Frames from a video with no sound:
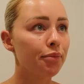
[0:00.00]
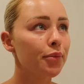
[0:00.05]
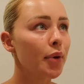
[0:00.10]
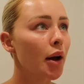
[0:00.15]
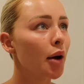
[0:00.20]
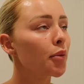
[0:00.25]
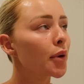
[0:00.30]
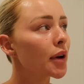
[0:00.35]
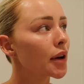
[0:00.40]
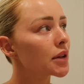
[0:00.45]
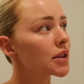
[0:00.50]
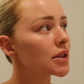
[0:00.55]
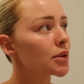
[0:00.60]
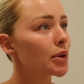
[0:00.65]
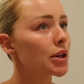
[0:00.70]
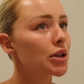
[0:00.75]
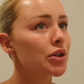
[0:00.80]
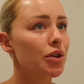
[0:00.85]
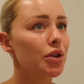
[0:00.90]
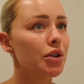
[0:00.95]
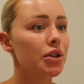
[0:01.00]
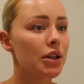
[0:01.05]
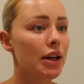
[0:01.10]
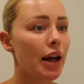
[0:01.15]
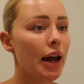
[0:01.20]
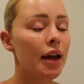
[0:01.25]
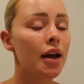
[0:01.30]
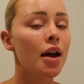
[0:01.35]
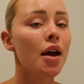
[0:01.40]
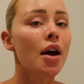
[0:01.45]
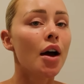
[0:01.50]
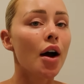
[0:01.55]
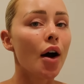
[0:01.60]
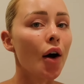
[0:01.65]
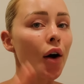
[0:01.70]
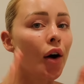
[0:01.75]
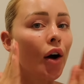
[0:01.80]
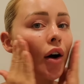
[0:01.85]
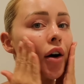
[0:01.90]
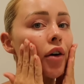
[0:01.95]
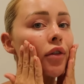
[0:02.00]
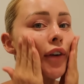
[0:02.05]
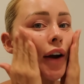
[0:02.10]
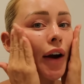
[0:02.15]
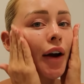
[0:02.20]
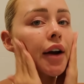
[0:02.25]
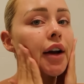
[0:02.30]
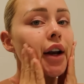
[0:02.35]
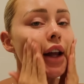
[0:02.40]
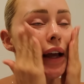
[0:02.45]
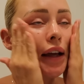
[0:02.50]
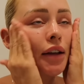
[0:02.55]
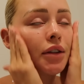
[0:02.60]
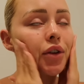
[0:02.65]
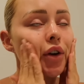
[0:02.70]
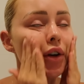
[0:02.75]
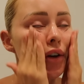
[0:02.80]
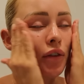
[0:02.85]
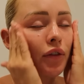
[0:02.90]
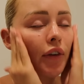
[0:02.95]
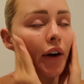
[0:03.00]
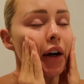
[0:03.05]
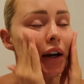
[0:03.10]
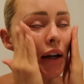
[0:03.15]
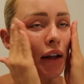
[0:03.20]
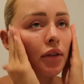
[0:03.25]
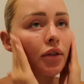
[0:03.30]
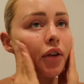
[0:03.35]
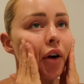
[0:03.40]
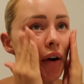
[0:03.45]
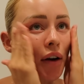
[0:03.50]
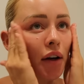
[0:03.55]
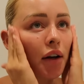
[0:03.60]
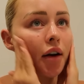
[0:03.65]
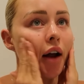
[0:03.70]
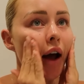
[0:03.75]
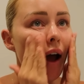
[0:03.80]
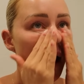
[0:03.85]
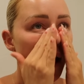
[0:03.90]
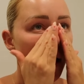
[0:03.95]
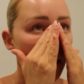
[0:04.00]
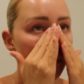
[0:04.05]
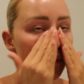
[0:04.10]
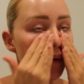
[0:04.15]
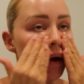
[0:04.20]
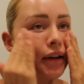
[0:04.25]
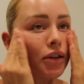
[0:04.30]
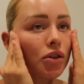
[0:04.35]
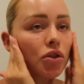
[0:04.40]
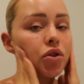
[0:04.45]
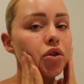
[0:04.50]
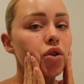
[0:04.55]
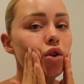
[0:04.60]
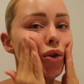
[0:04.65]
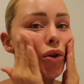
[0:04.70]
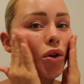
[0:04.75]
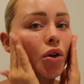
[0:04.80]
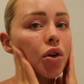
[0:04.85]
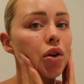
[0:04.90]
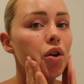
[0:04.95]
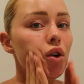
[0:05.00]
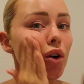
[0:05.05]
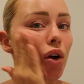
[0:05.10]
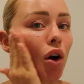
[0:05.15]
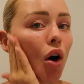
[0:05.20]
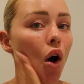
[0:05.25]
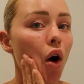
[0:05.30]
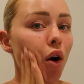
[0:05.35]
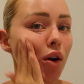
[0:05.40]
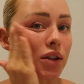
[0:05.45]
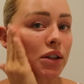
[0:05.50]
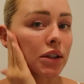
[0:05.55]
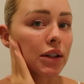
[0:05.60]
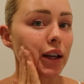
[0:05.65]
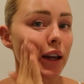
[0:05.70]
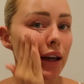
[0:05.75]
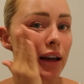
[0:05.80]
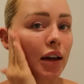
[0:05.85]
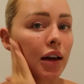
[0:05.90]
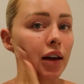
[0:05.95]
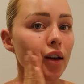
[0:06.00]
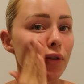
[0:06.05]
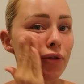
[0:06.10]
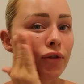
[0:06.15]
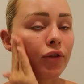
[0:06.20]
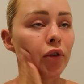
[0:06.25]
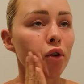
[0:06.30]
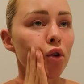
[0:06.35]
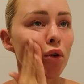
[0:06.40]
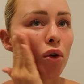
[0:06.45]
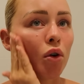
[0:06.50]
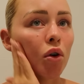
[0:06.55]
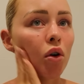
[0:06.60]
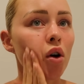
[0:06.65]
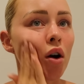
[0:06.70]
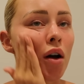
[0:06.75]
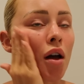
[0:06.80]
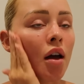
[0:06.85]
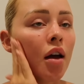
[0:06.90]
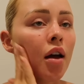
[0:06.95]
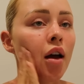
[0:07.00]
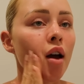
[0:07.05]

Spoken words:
But what else did we do today? Lauren and I went to Oxley for,